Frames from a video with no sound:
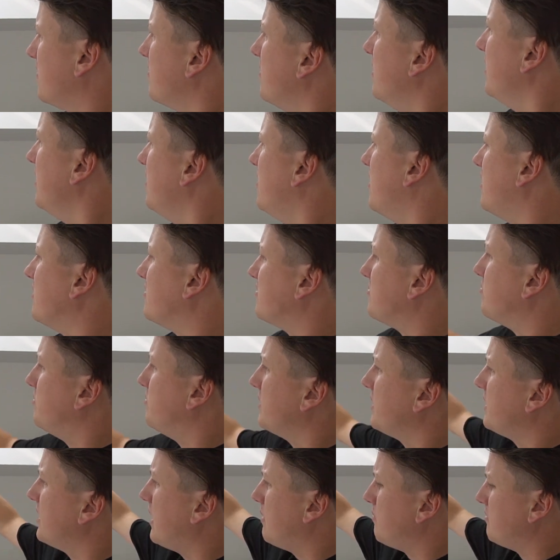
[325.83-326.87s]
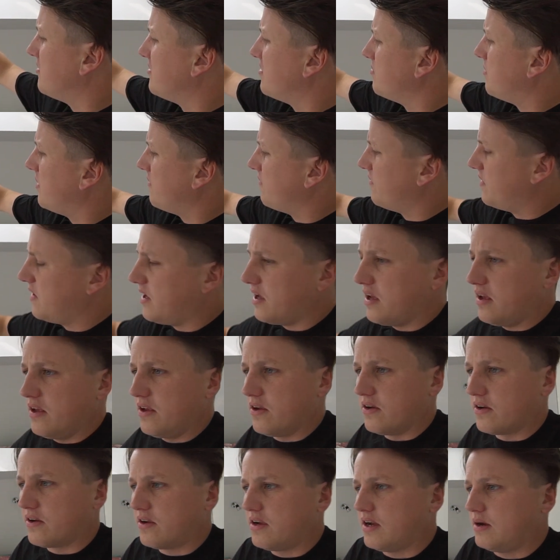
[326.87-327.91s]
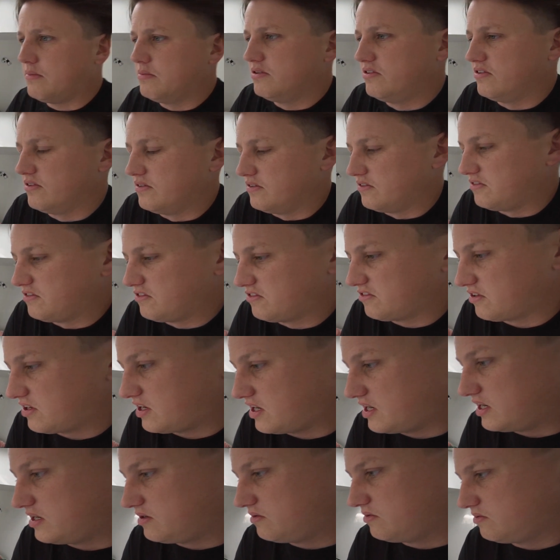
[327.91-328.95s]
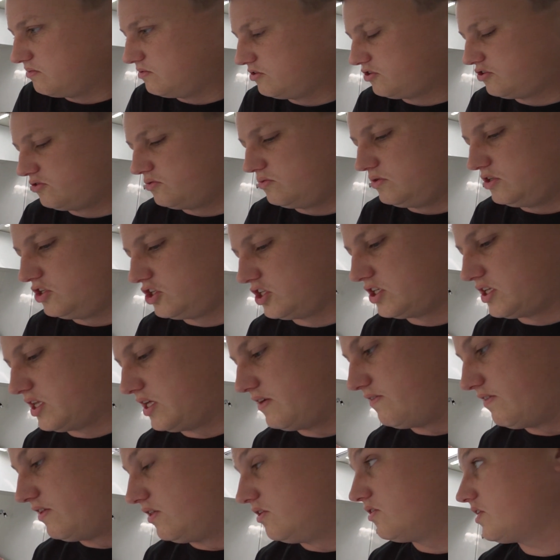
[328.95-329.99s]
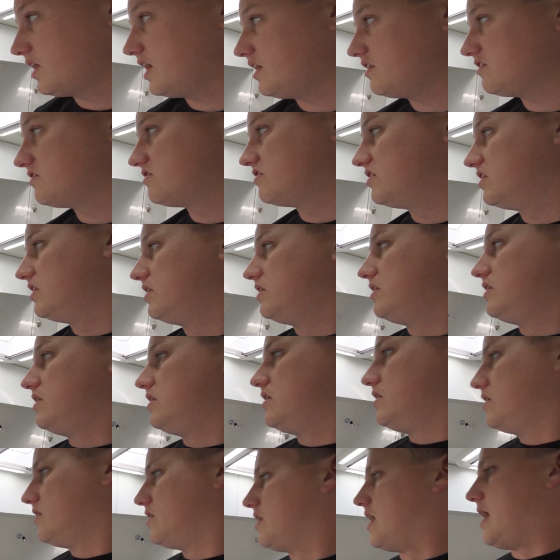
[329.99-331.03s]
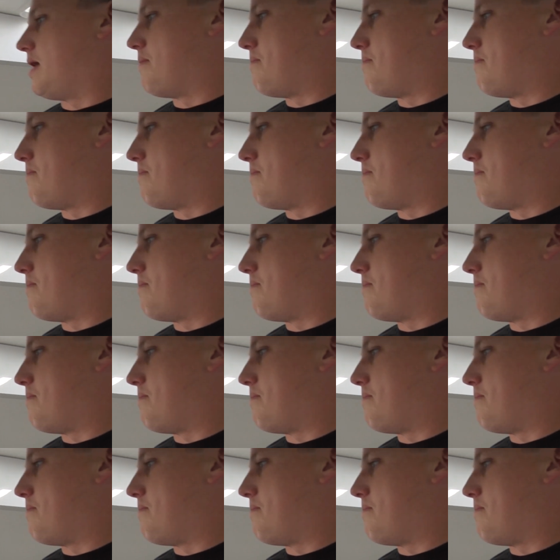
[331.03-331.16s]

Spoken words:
really nice. Big cupboards above there. Got cupboards on the side, which we shall have a look at. I